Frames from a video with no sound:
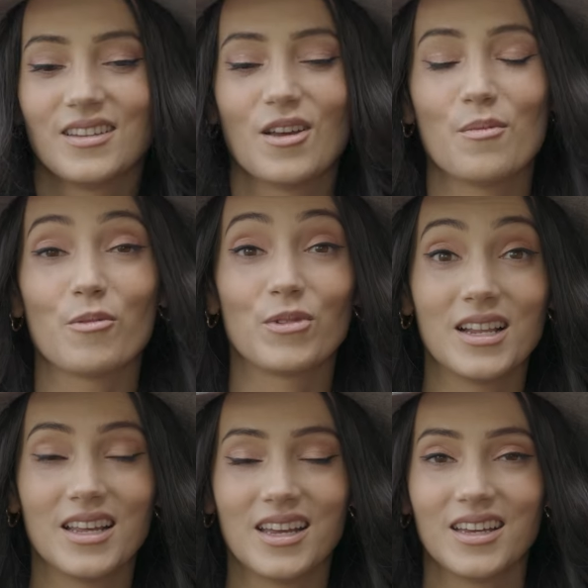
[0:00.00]
really
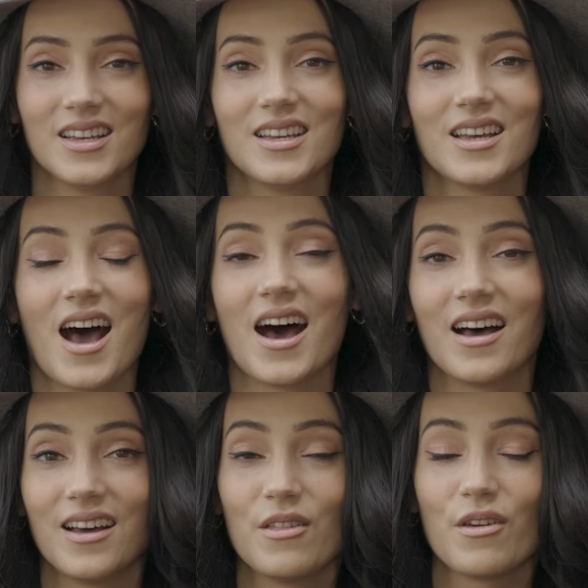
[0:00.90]
enjoy this camera
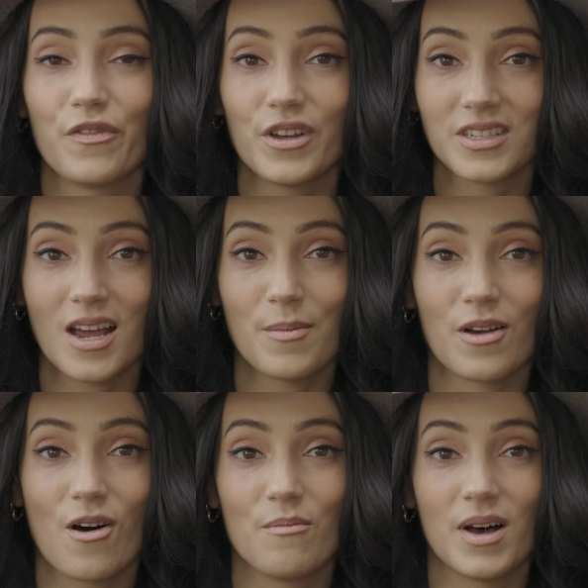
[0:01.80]
for its
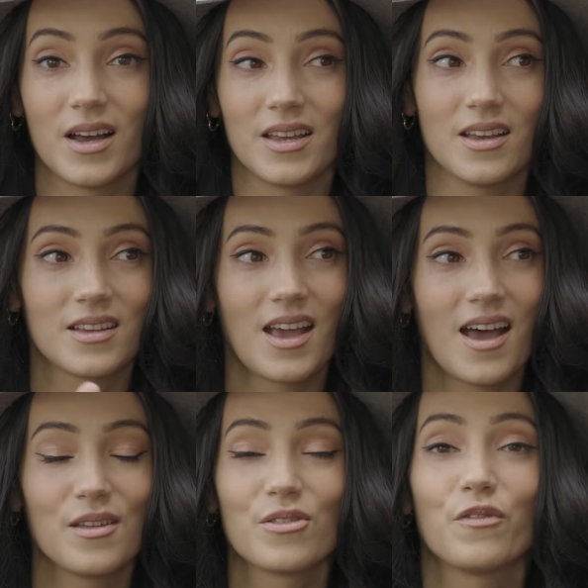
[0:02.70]
capabilities in shooting
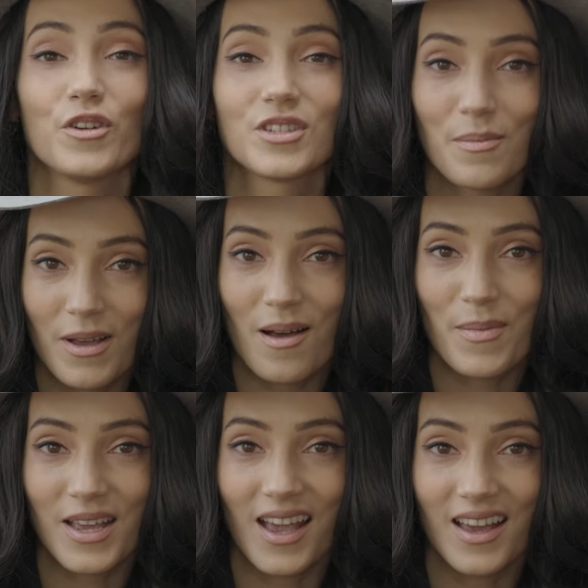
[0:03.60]
video
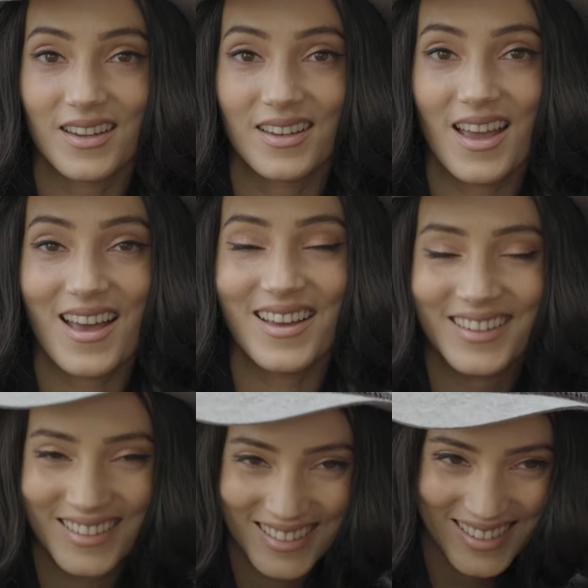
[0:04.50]
portraits. Now, I do a lot of portrait